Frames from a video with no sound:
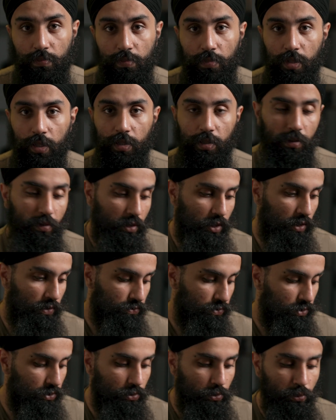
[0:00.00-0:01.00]
It
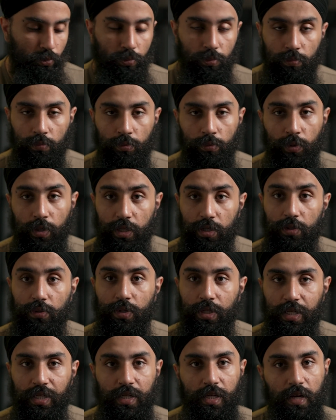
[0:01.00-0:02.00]
gives you what you
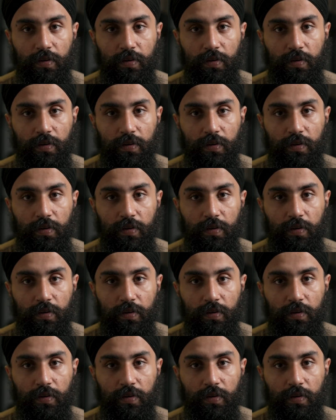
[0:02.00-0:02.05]
need.